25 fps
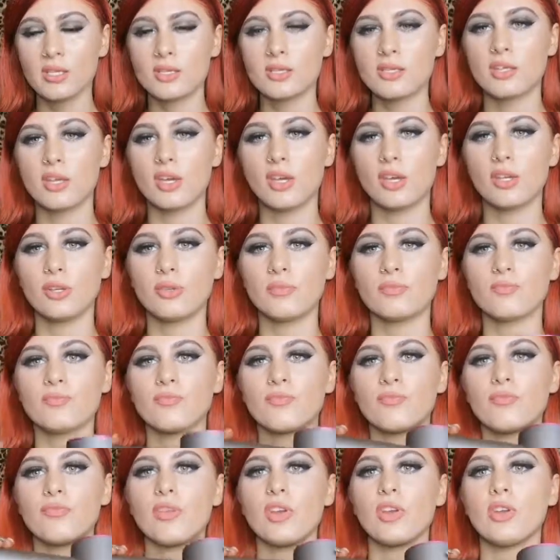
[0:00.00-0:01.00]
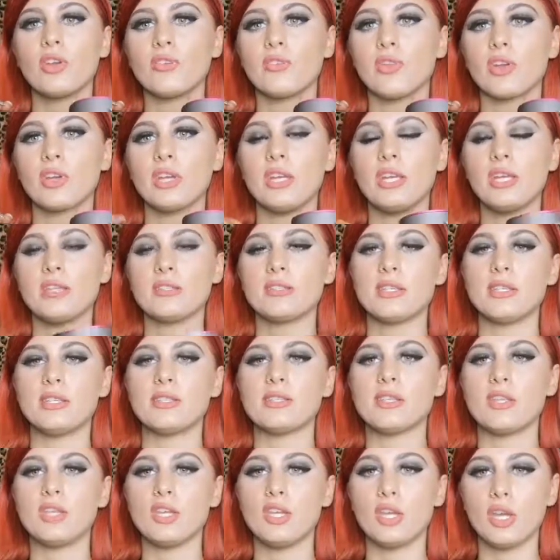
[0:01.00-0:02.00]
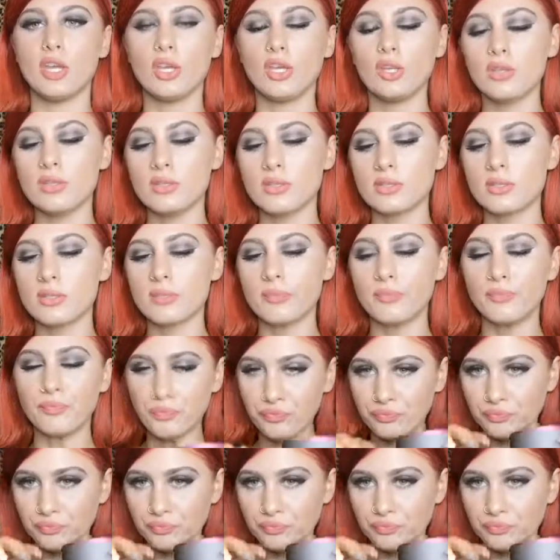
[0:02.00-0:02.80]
So very easy to use.